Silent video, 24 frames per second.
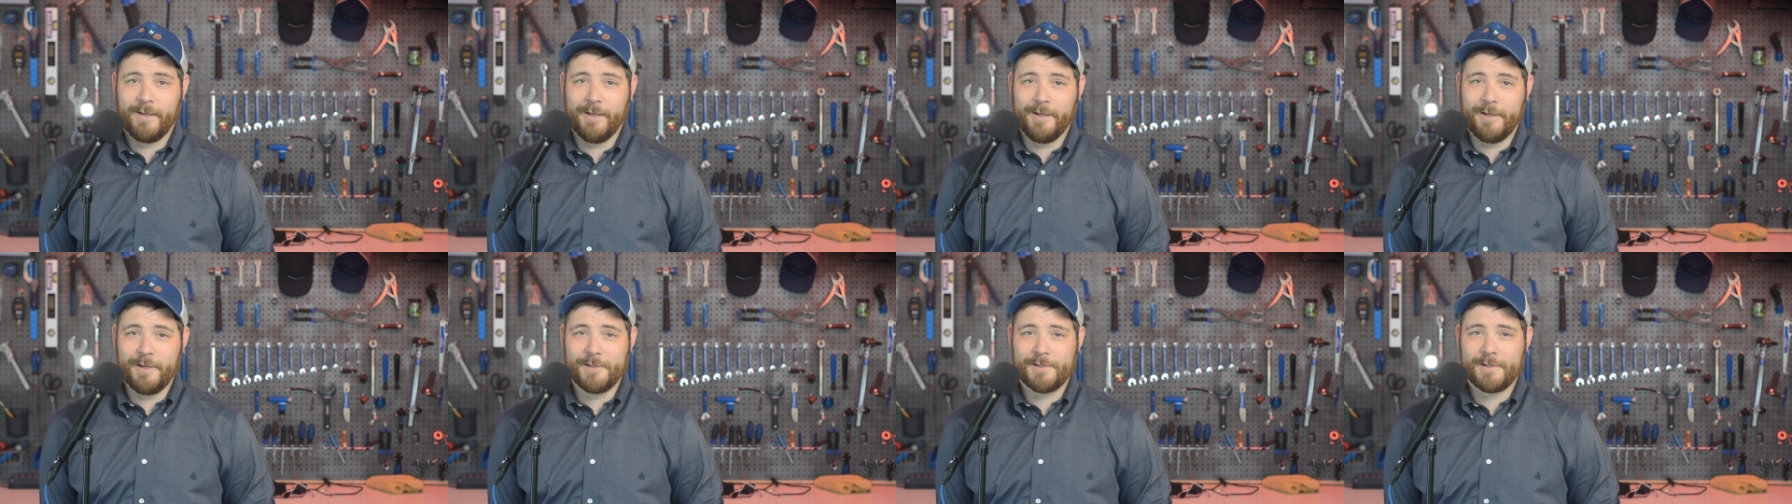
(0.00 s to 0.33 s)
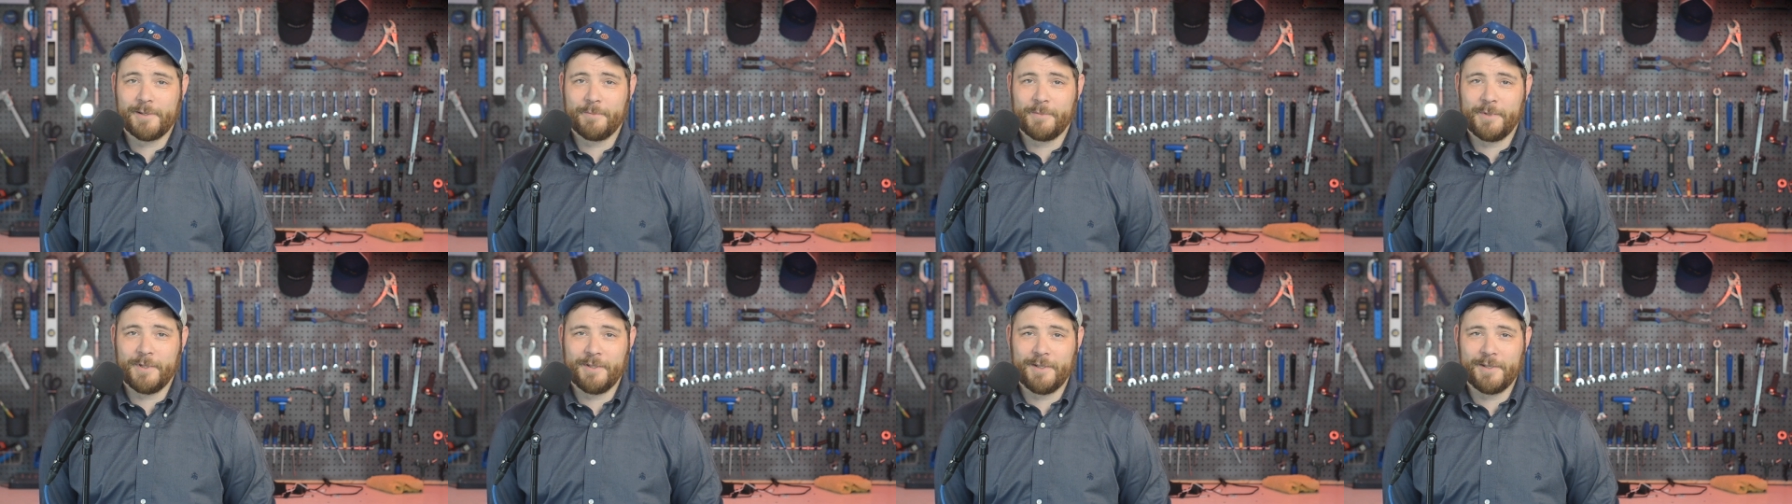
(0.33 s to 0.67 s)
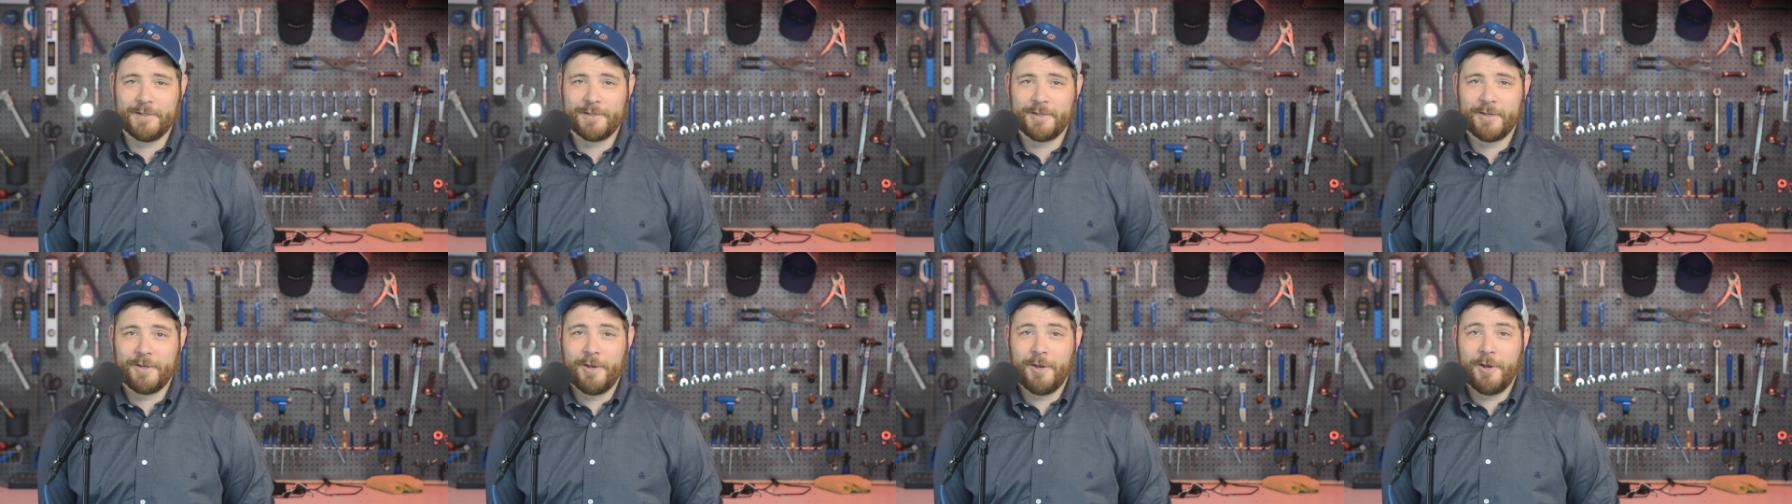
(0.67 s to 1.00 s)
it is something
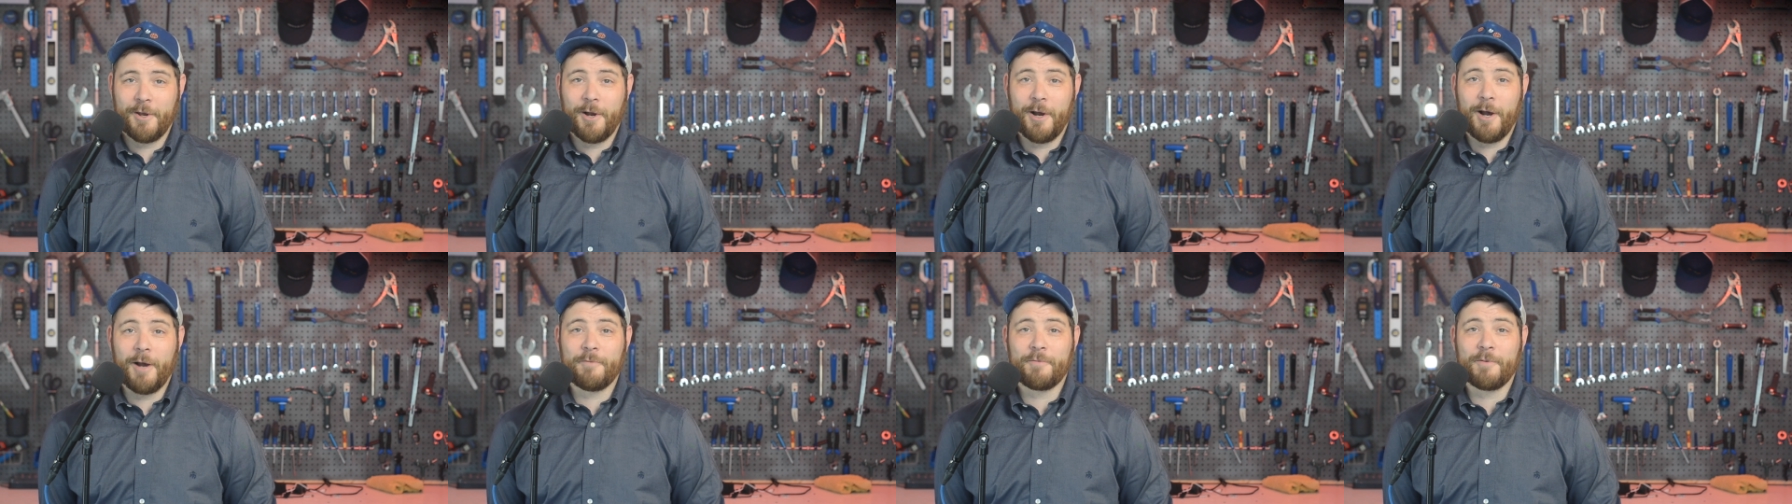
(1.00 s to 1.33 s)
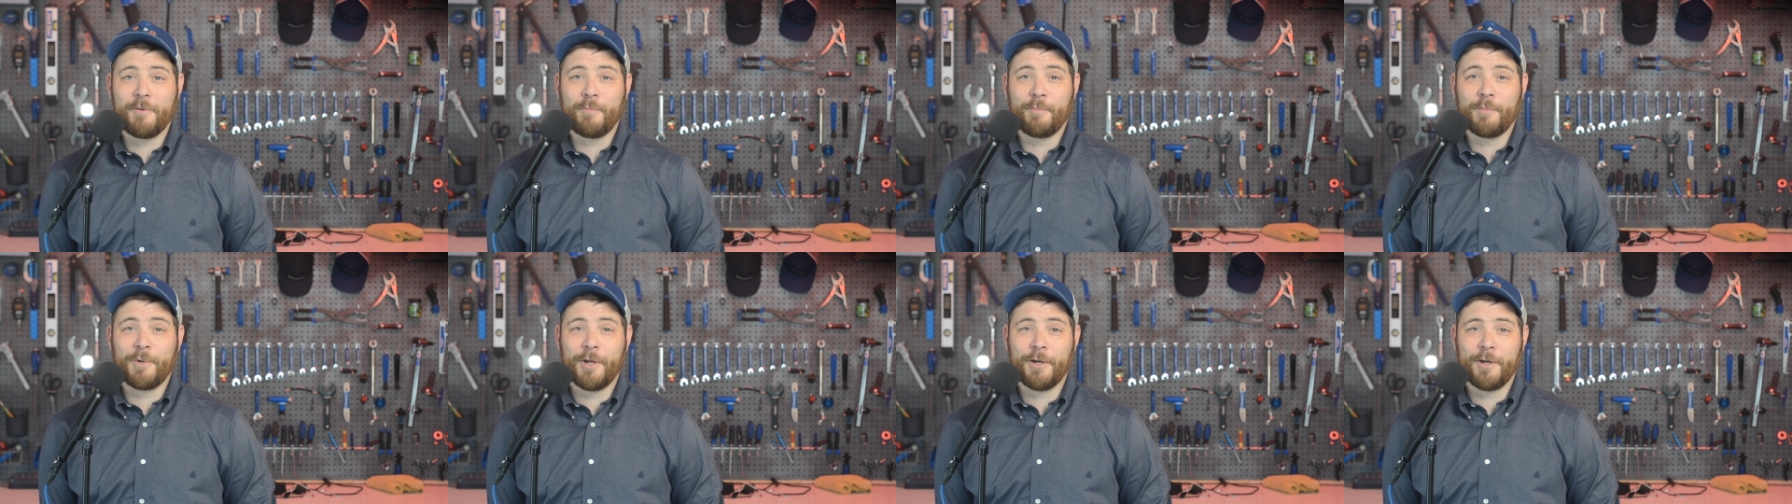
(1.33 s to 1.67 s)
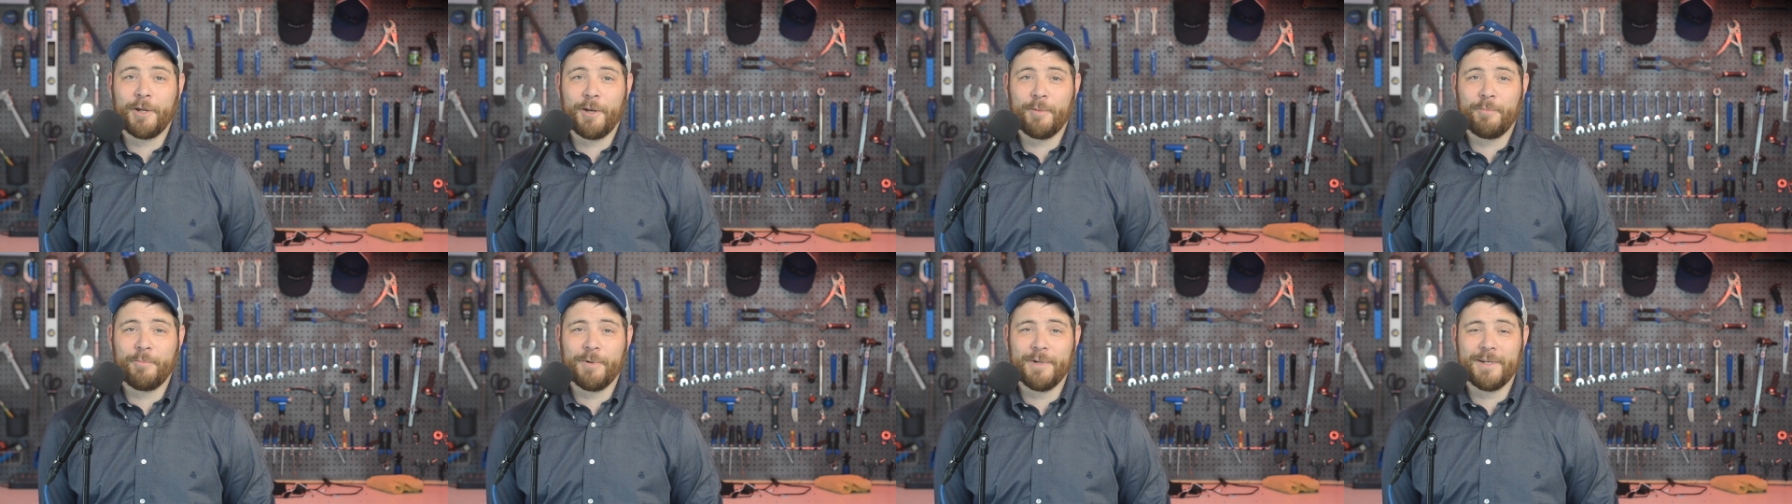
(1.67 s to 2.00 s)
that's often
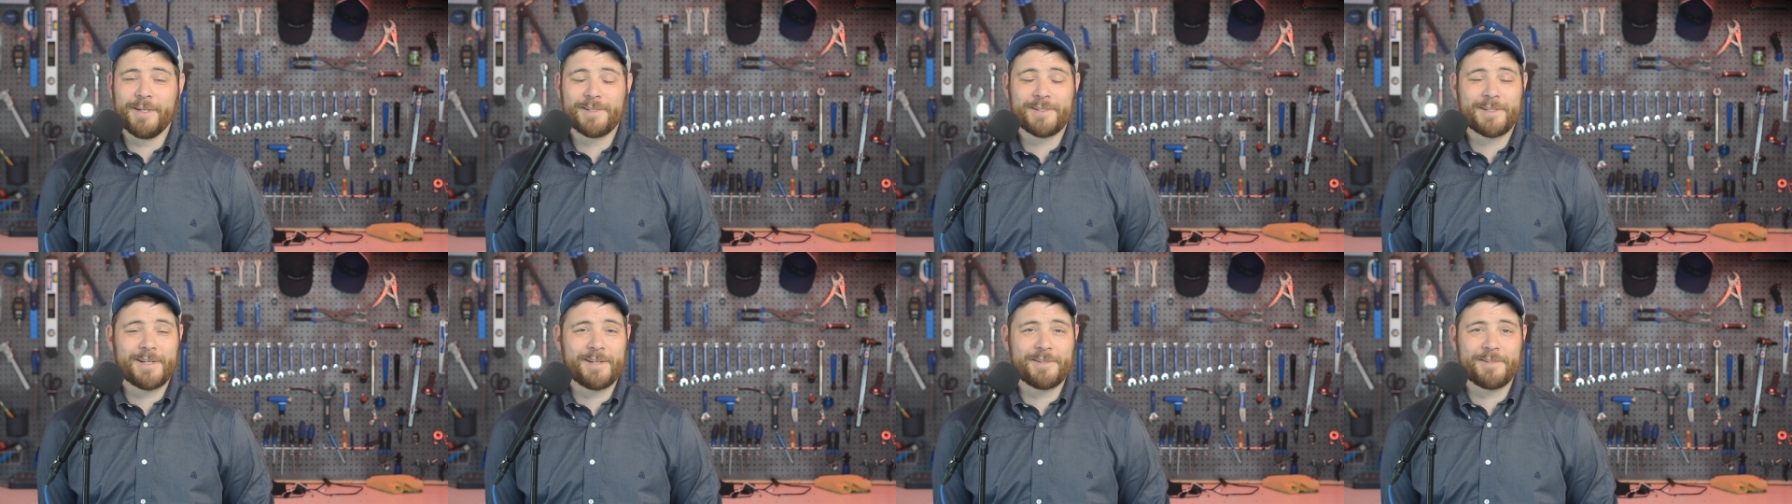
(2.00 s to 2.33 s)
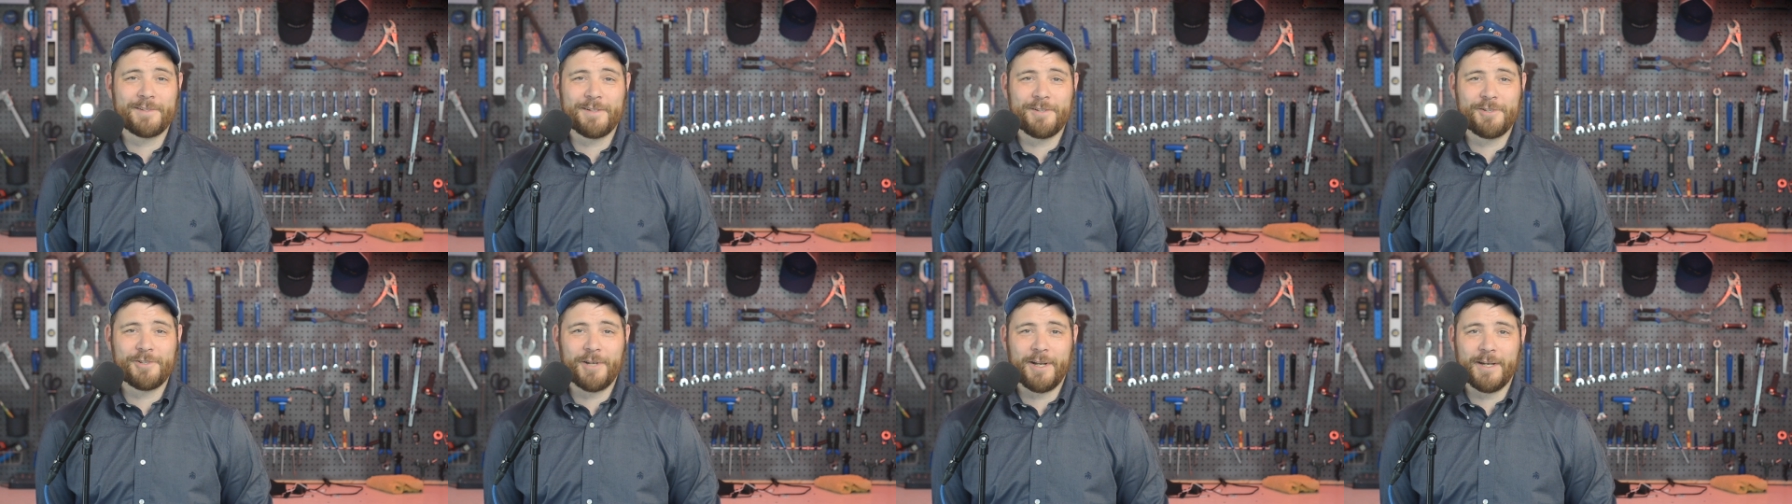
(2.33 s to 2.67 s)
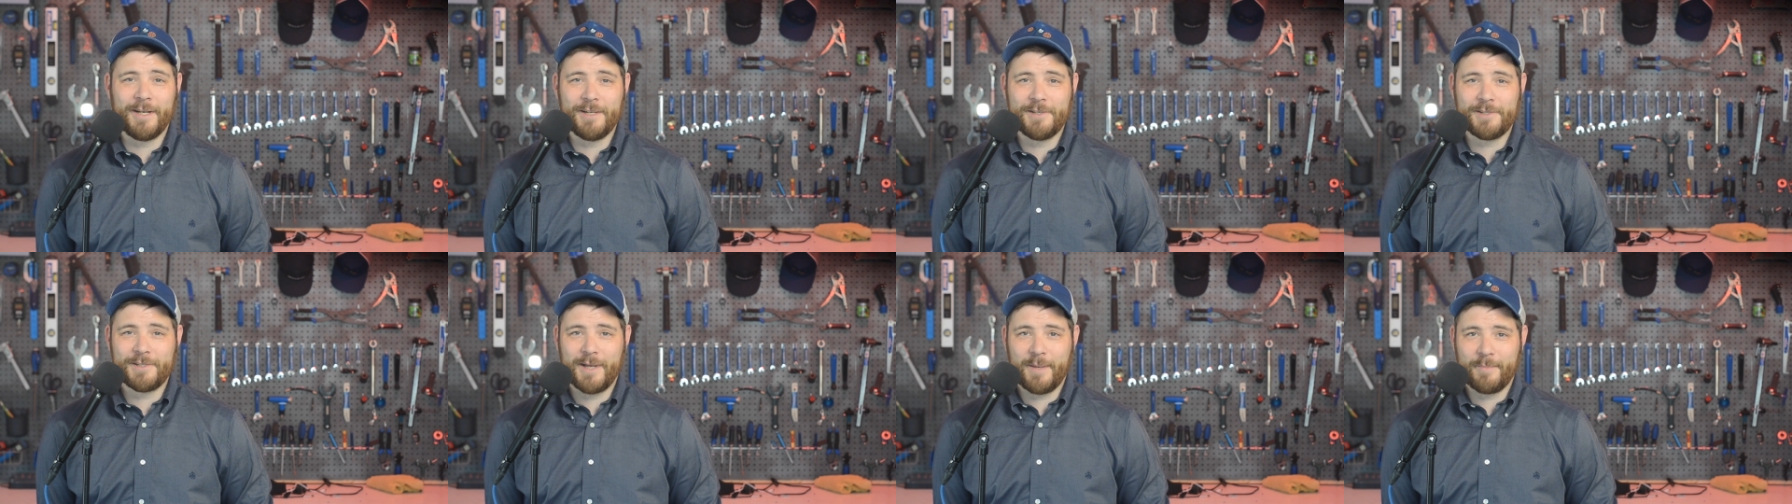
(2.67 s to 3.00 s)
brought up when discussing
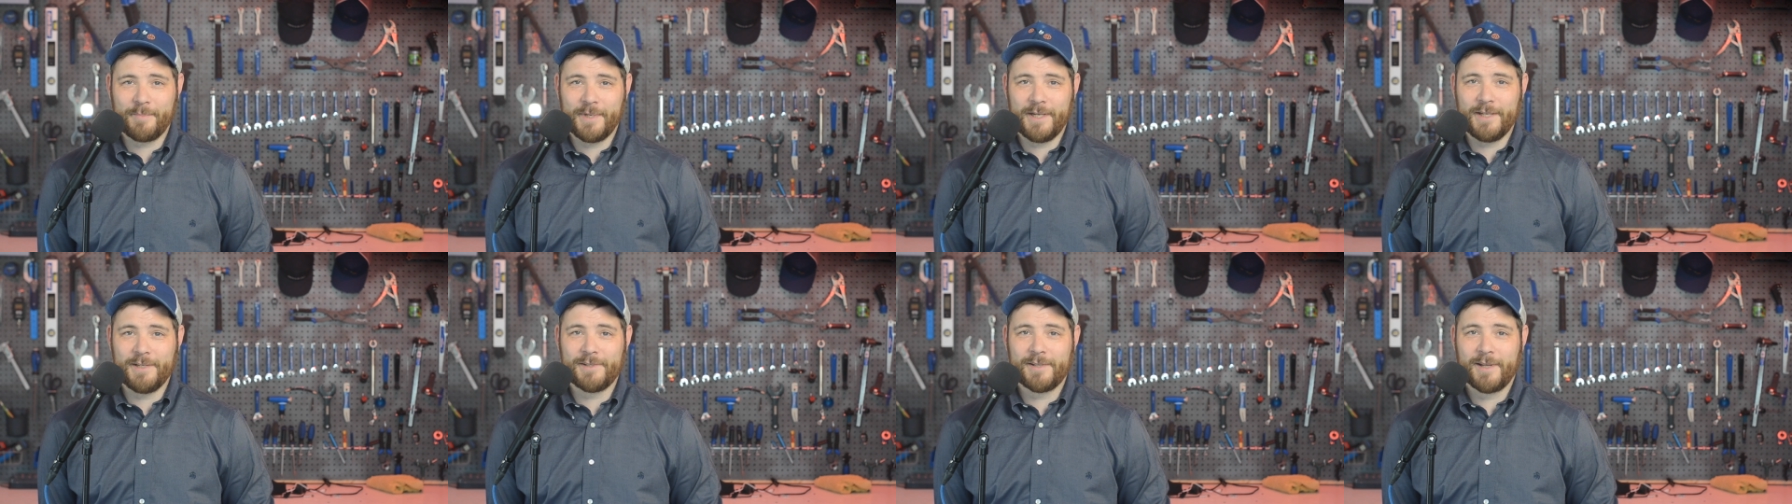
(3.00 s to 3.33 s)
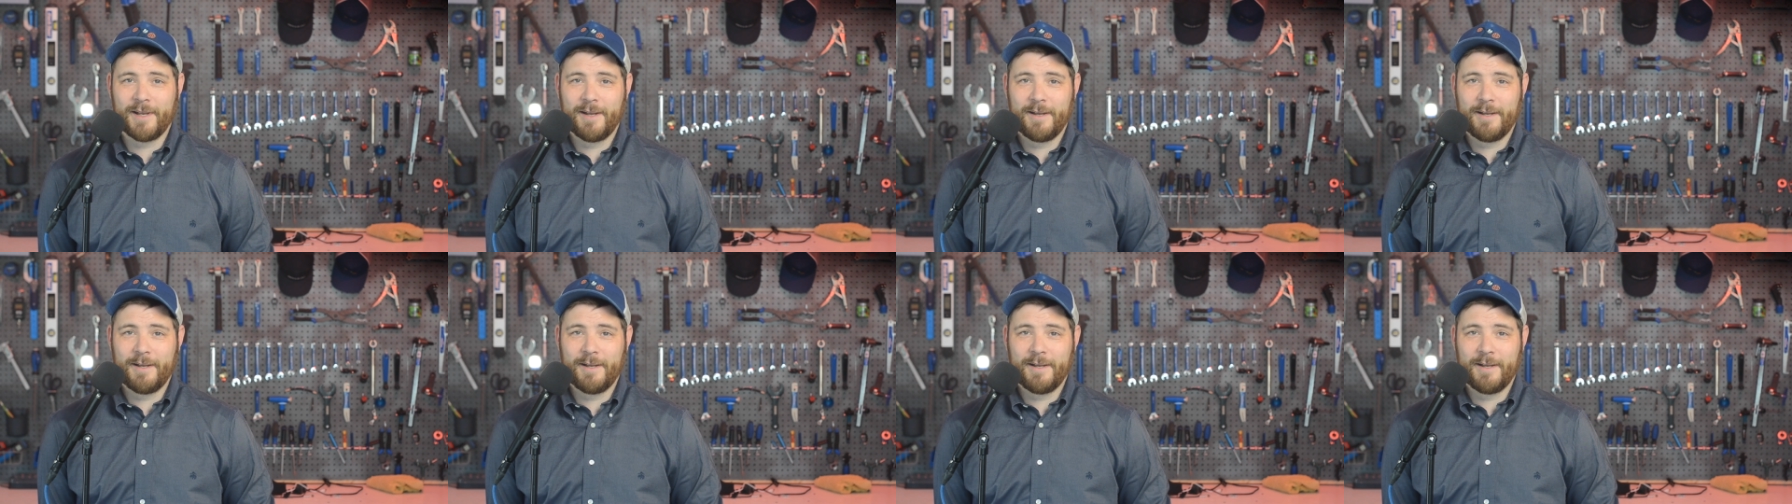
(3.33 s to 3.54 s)
Chinese companies,